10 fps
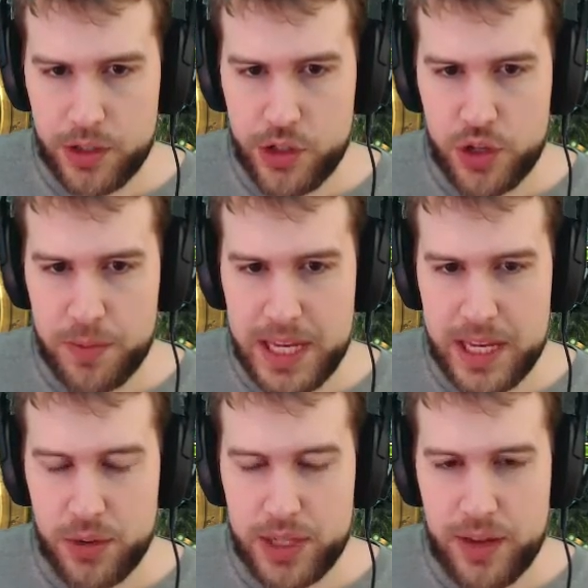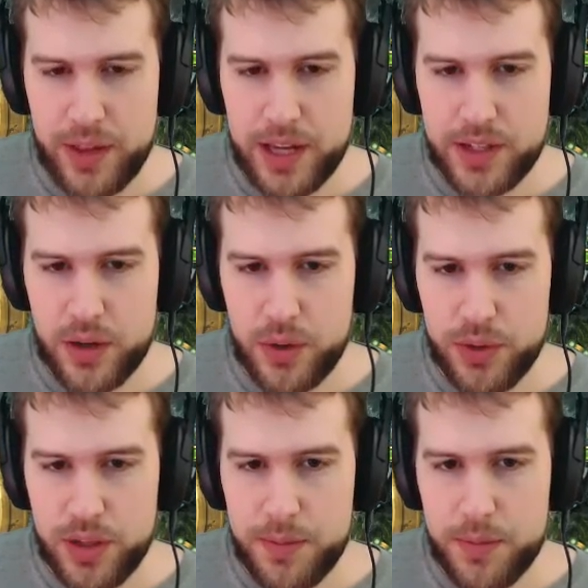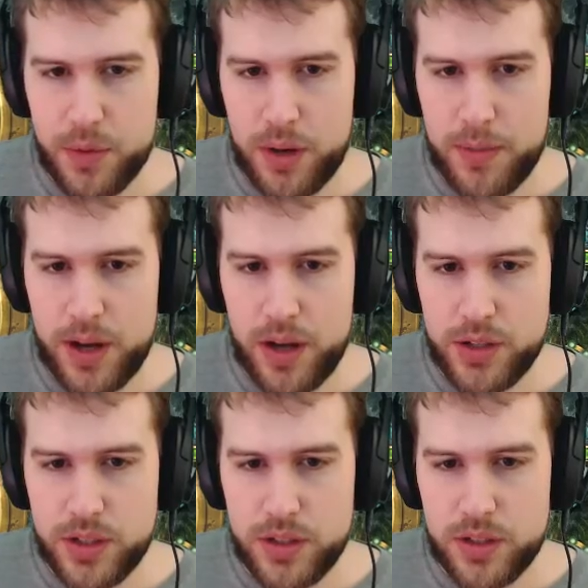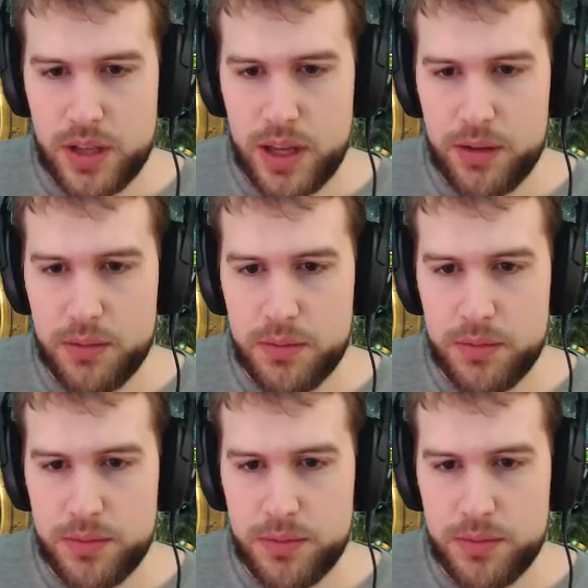I just got my eagle down there to hold them while my archers just kill them.